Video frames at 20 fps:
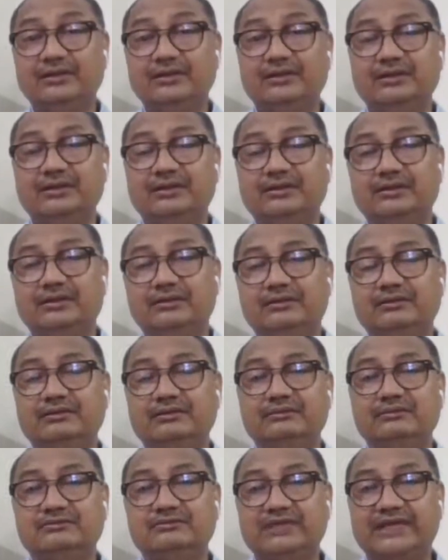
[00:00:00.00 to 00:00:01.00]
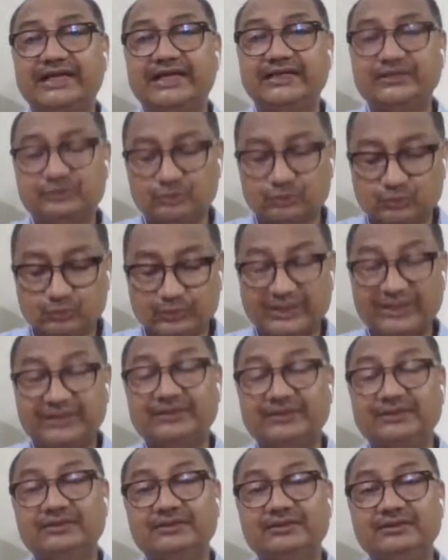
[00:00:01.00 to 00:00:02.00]
uh, trying to
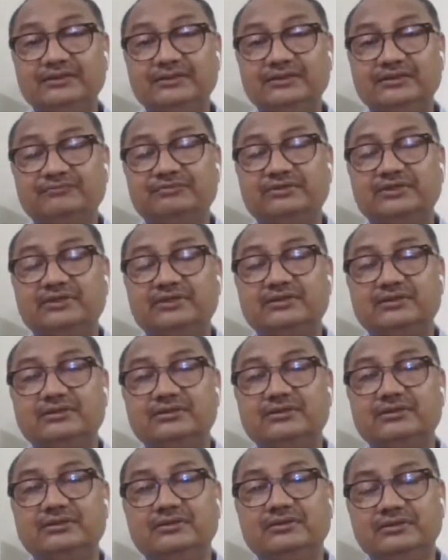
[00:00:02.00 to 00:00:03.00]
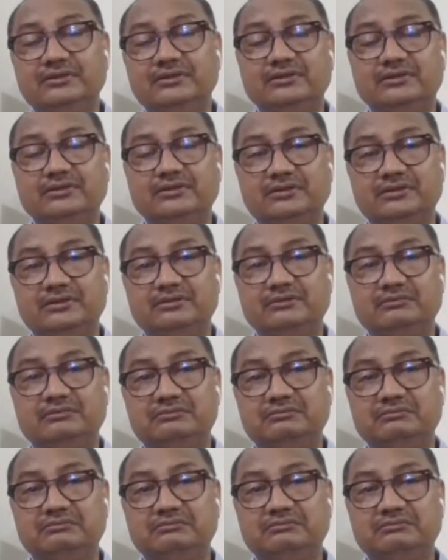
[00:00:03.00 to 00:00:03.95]
quell the different uh,